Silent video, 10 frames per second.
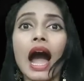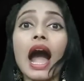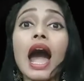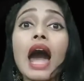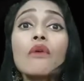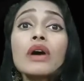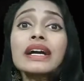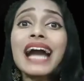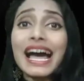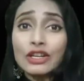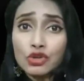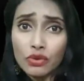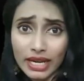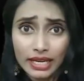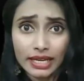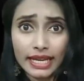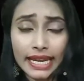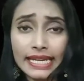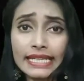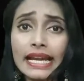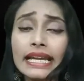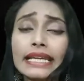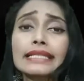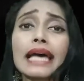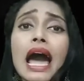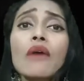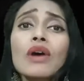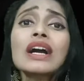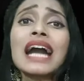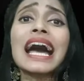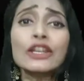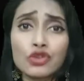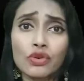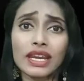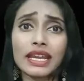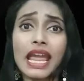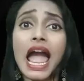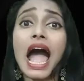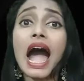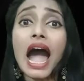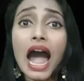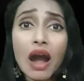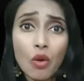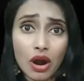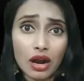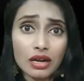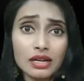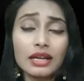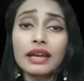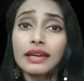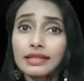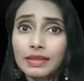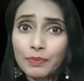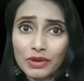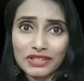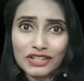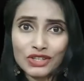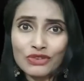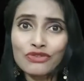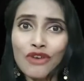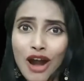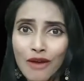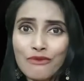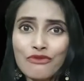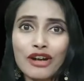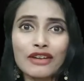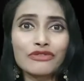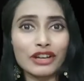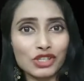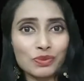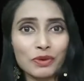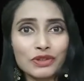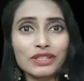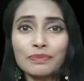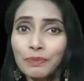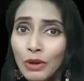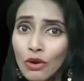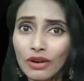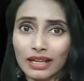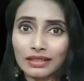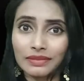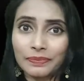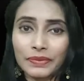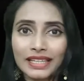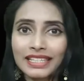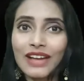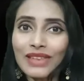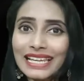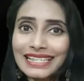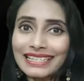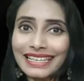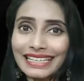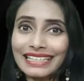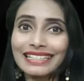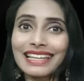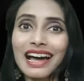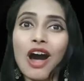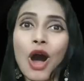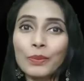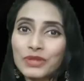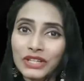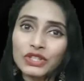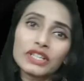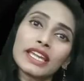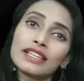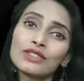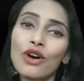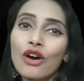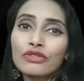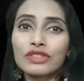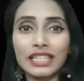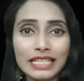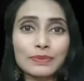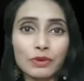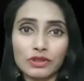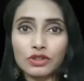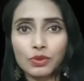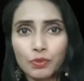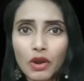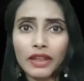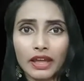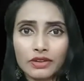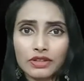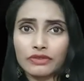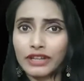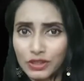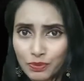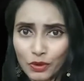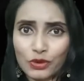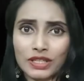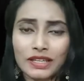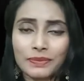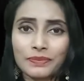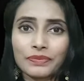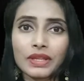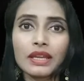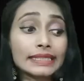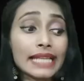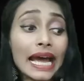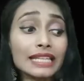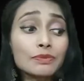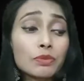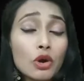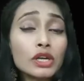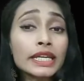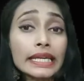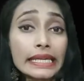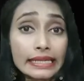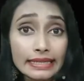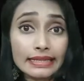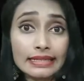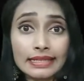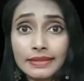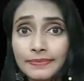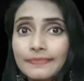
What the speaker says: Our country. India is our country. Our is the possessive form for first person plural. Now let's see the objective case of these possessive pronouns of first person. That book is